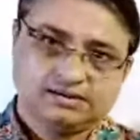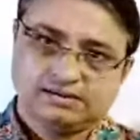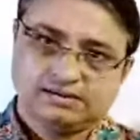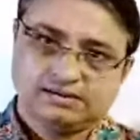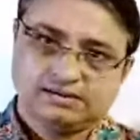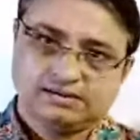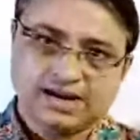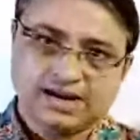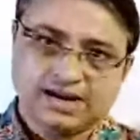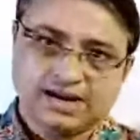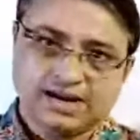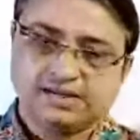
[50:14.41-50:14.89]

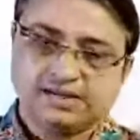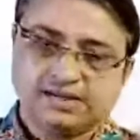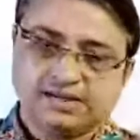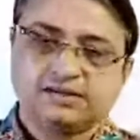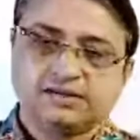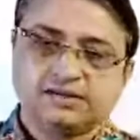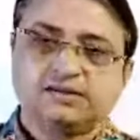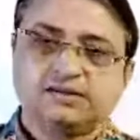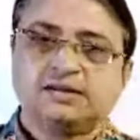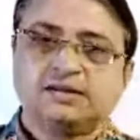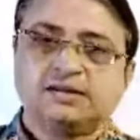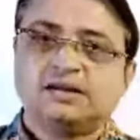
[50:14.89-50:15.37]
Right?
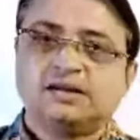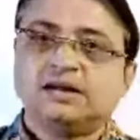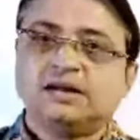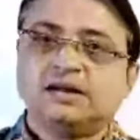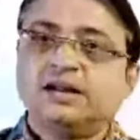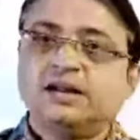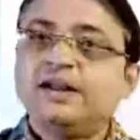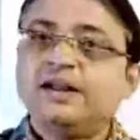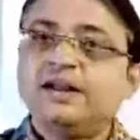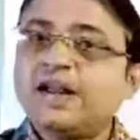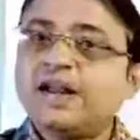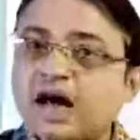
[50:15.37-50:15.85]

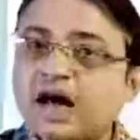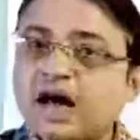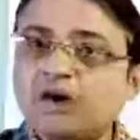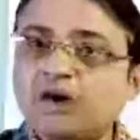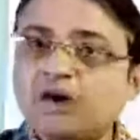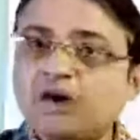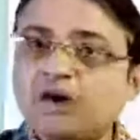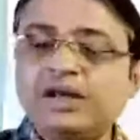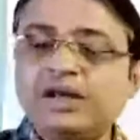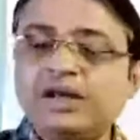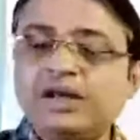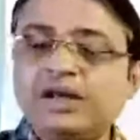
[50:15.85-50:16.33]
Now
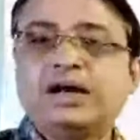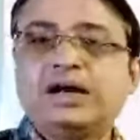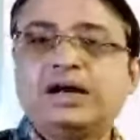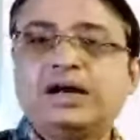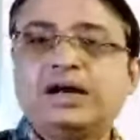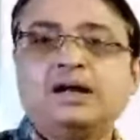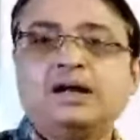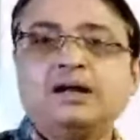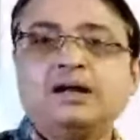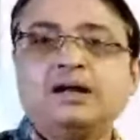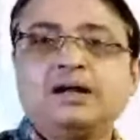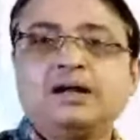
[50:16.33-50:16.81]

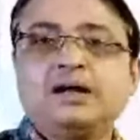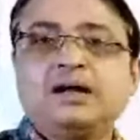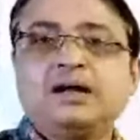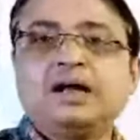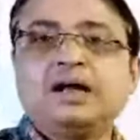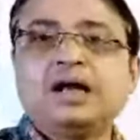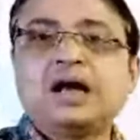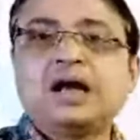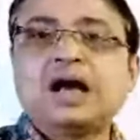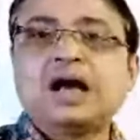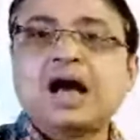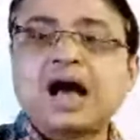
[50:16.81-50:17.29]
here
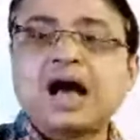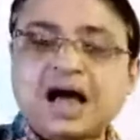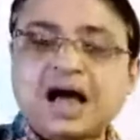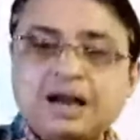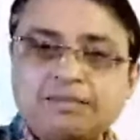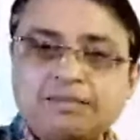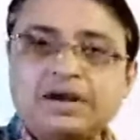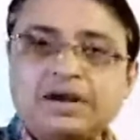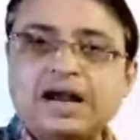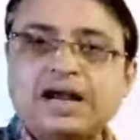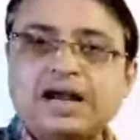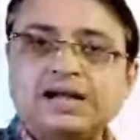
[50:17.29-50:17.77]

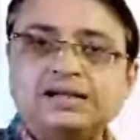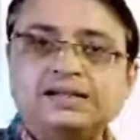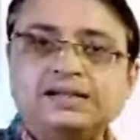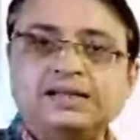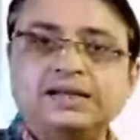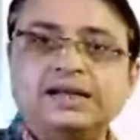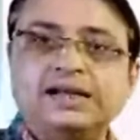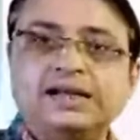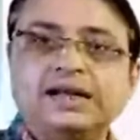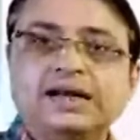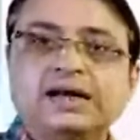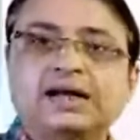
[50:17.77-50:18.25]
I'm
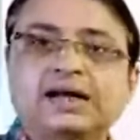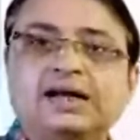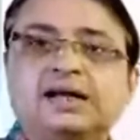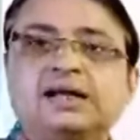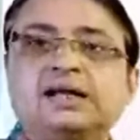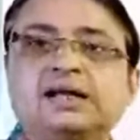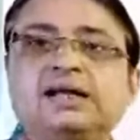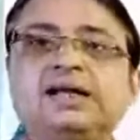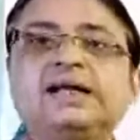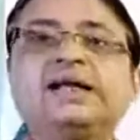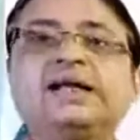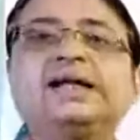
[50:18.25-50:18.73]
writing
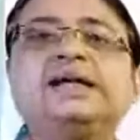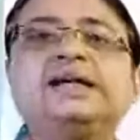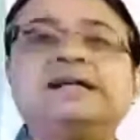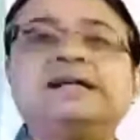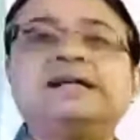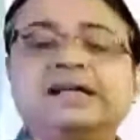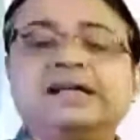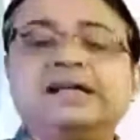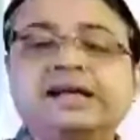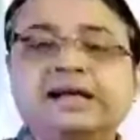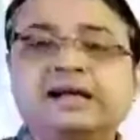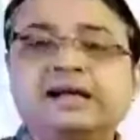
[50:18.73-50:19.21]
here
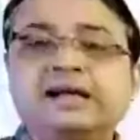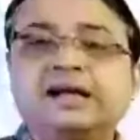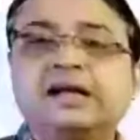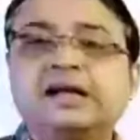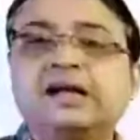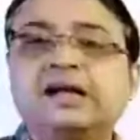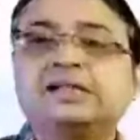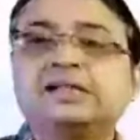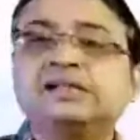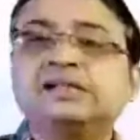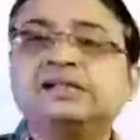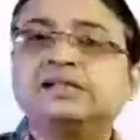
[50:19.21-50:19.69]

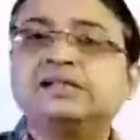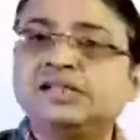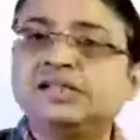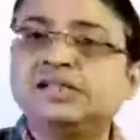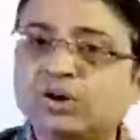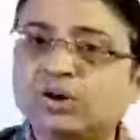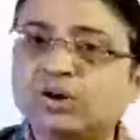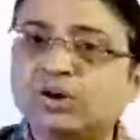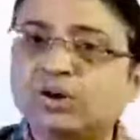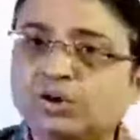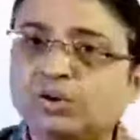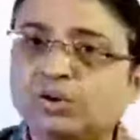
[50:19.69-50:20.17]
integral
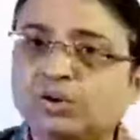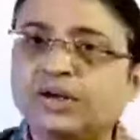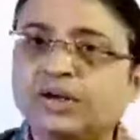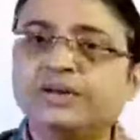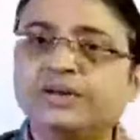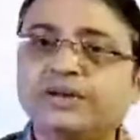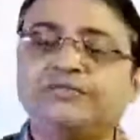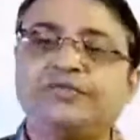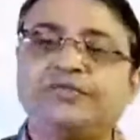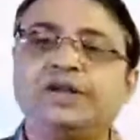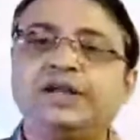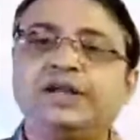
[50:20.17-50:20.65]
0 to
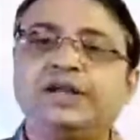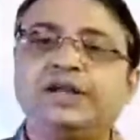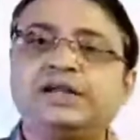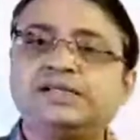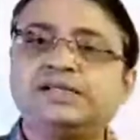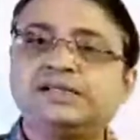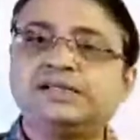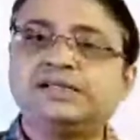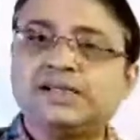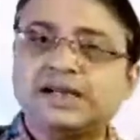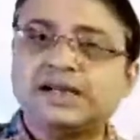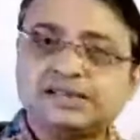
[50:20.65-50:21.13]
infinity.
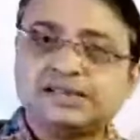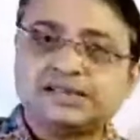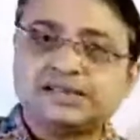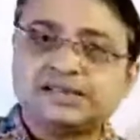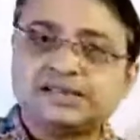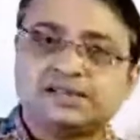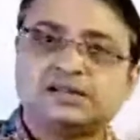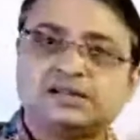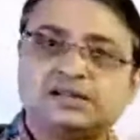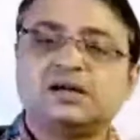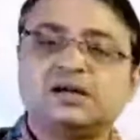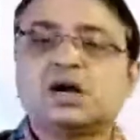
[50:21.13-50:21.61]
Just
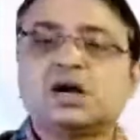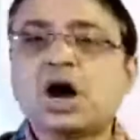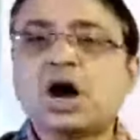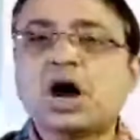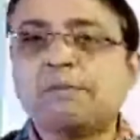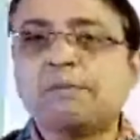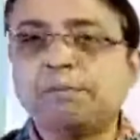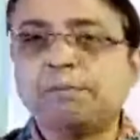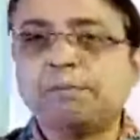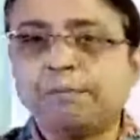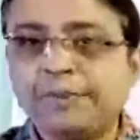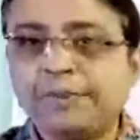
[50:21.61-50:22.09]

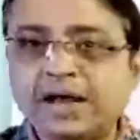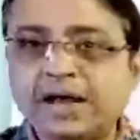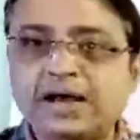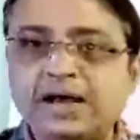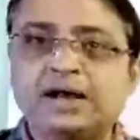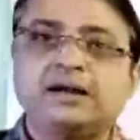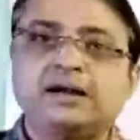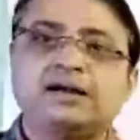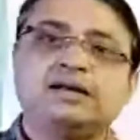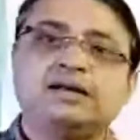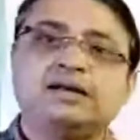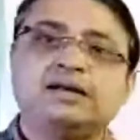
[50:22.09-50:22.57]

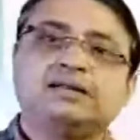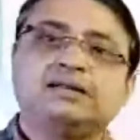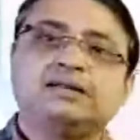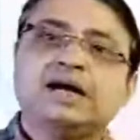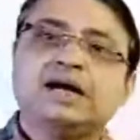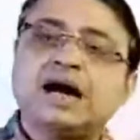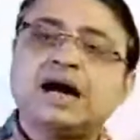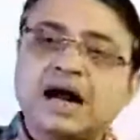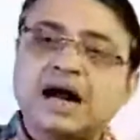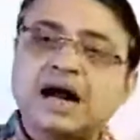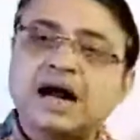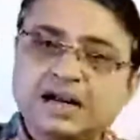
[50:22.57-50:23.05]
compare the
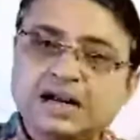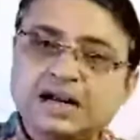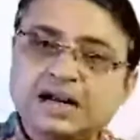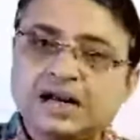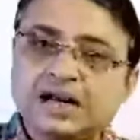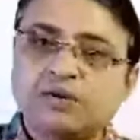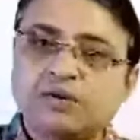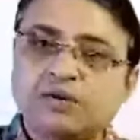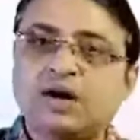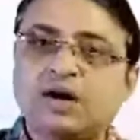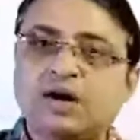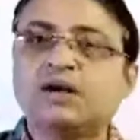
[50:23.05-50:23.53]

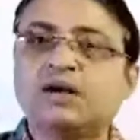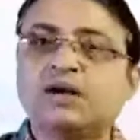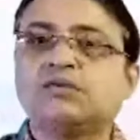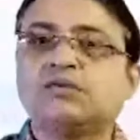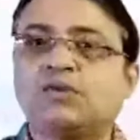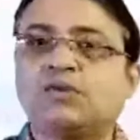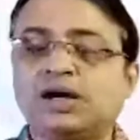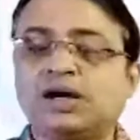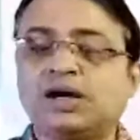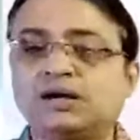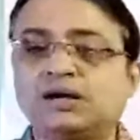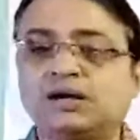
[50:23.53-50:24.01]
earlier one,
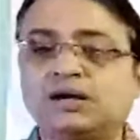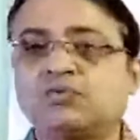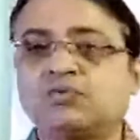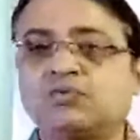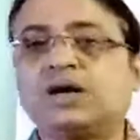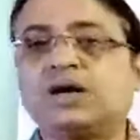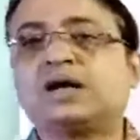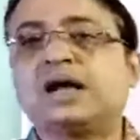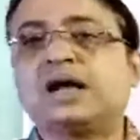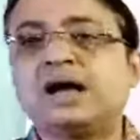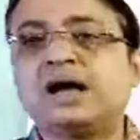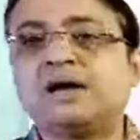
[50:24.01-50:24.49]

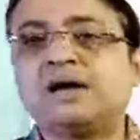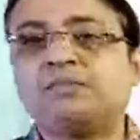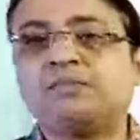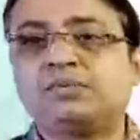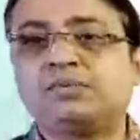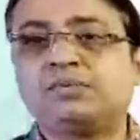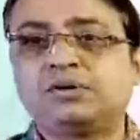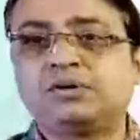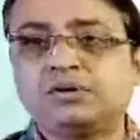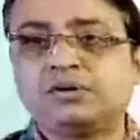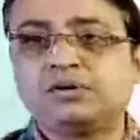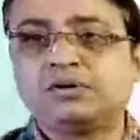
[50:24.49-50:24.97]
what I'm
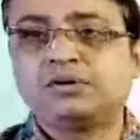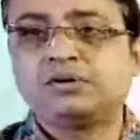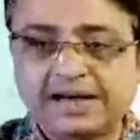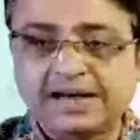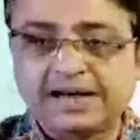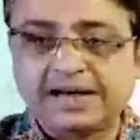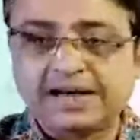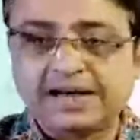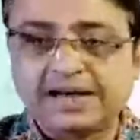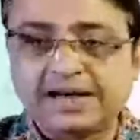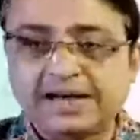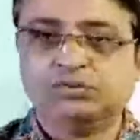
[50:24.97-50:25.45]

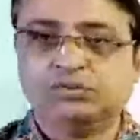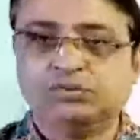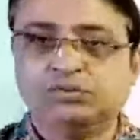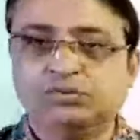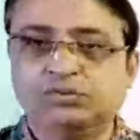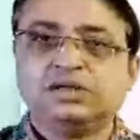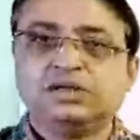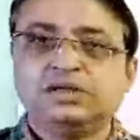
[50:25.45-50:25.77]
telling you.